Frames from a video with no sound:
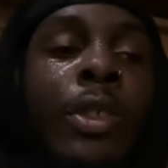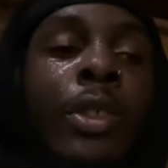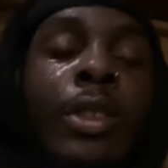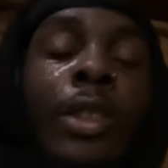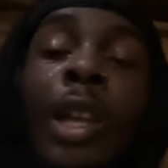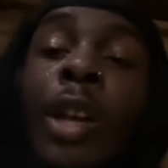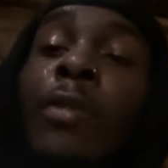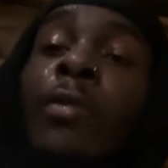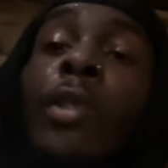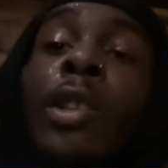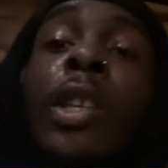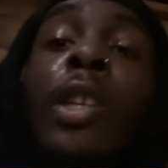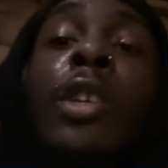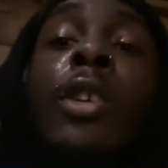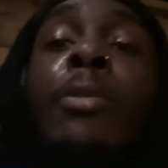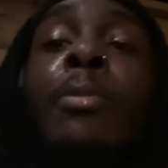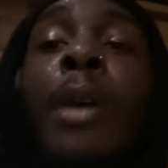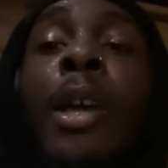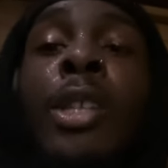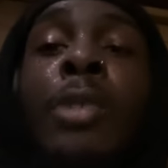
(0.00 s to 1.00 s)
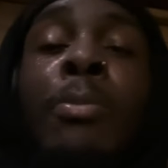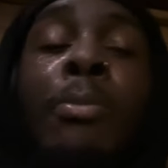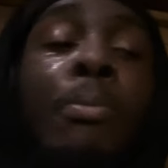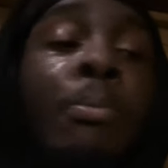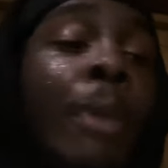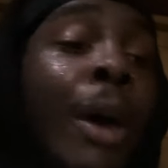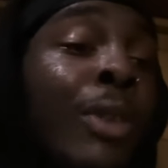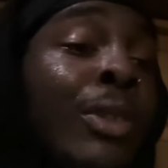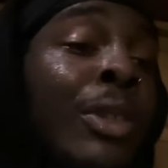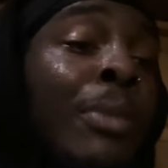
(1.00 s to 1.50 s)
Definitely good.
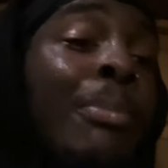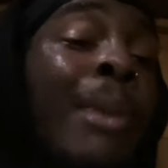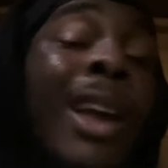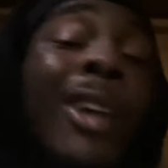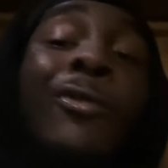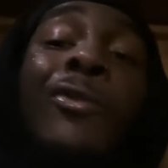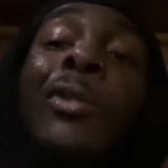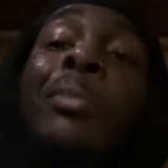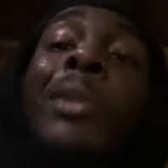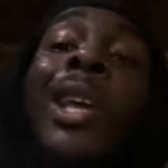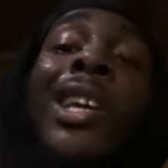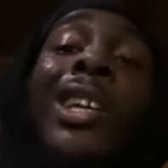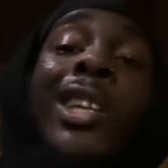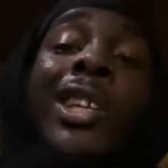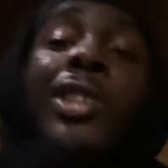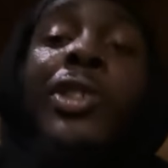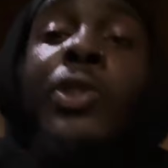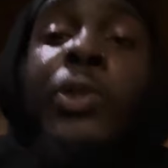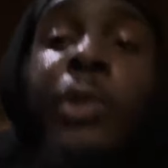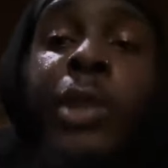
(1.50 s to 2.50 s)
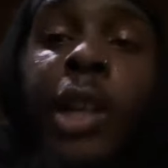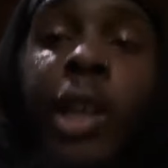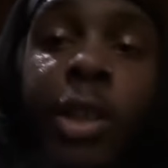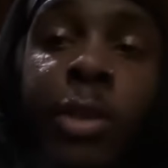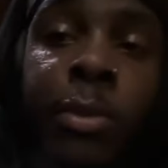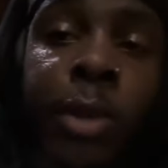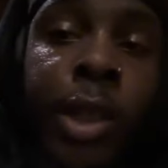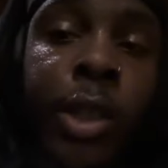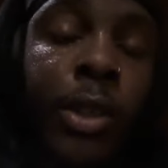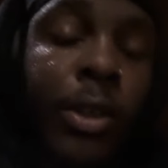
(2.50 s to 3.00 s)
About to back from that Easter day,
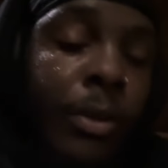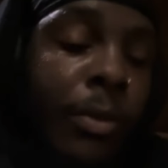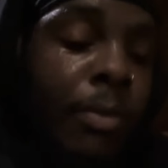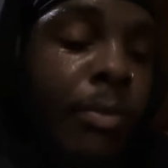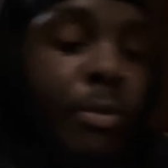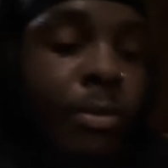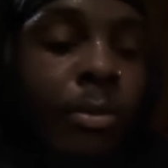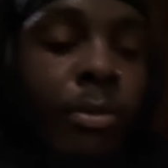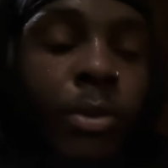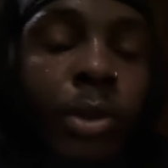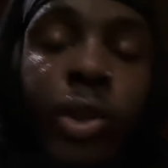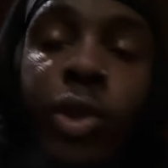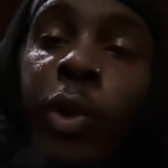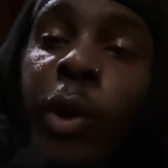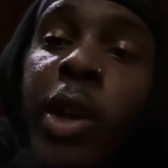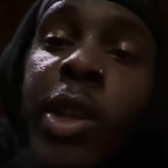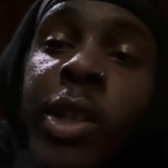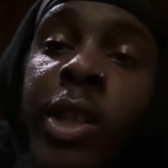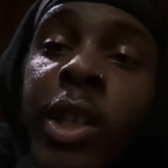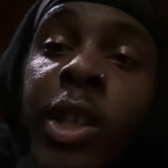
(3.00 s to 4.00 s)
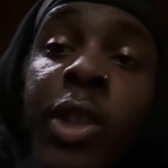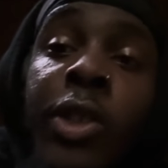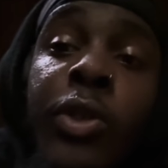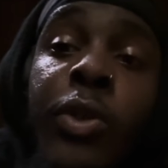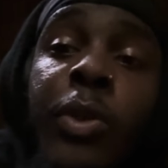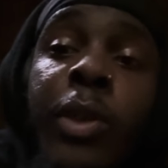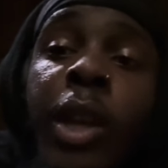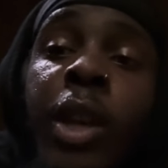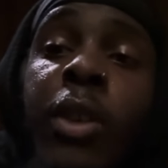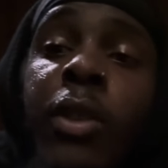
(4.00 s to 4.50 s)
man. It's crazy Easter
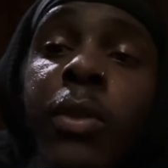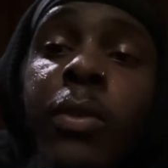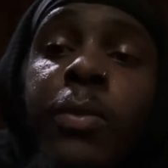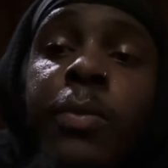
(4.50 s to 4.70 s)
day.